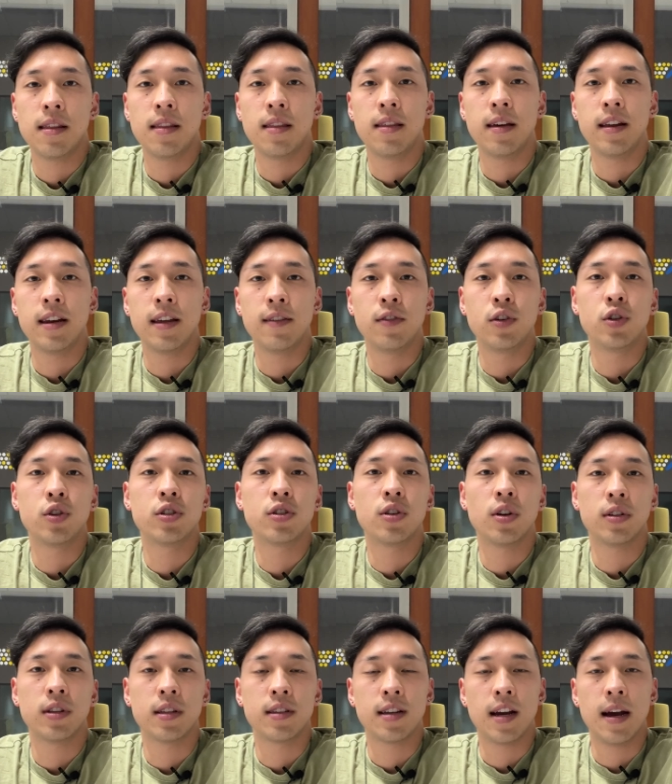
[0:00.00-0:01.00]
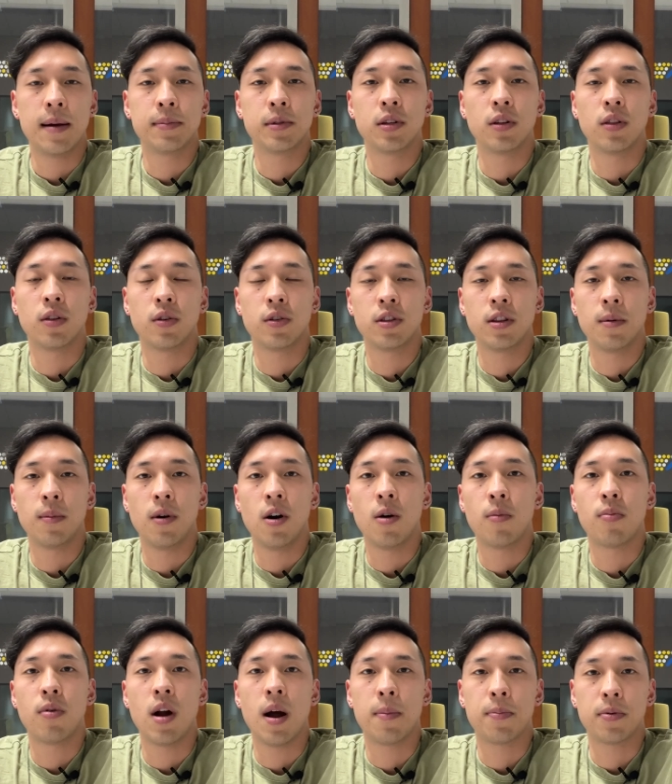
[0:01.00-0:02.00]
than if you just took the time to learn them all
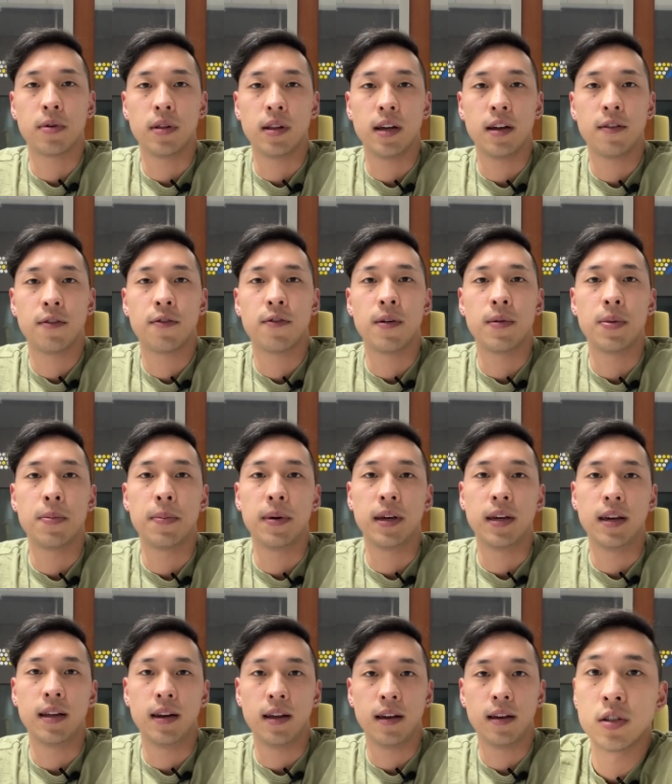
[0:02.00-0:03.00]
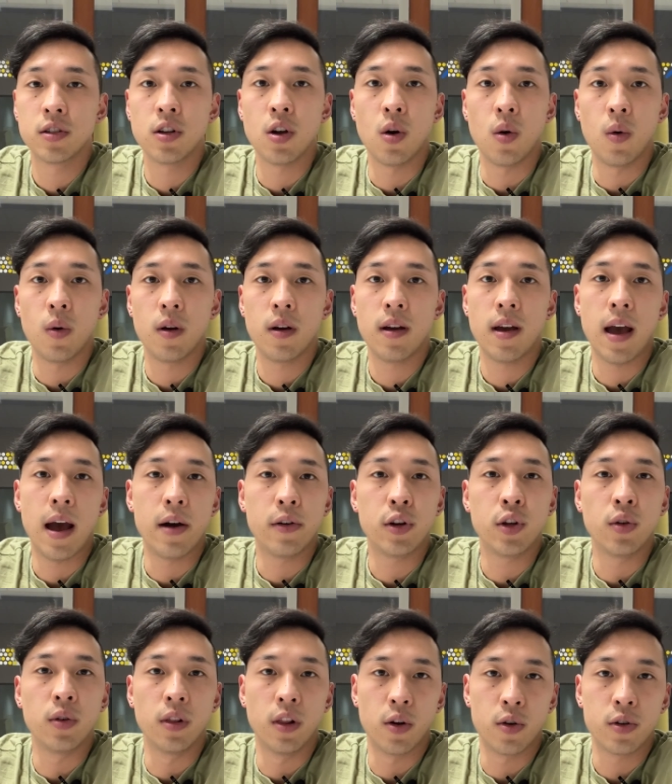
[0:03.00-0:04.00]
properly from the beginning. So how do
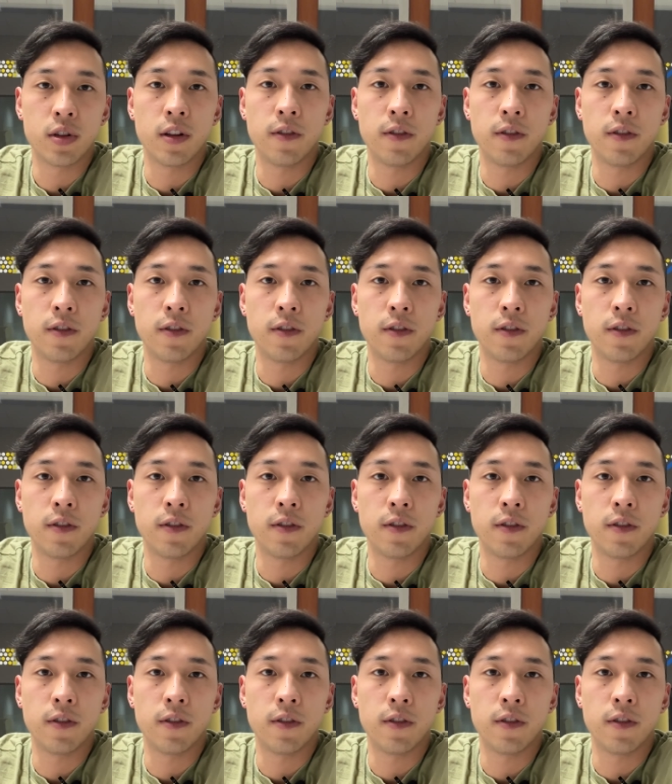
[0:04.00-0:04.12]
you learn the